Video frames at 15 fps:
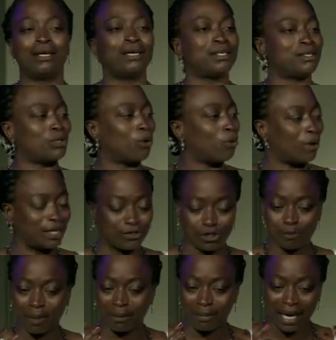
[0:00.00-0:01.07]
So I just
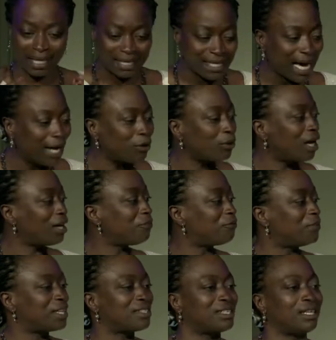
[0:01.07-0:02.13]
spent my entire life
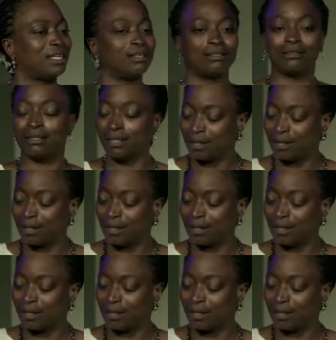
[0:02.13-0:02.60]
fixing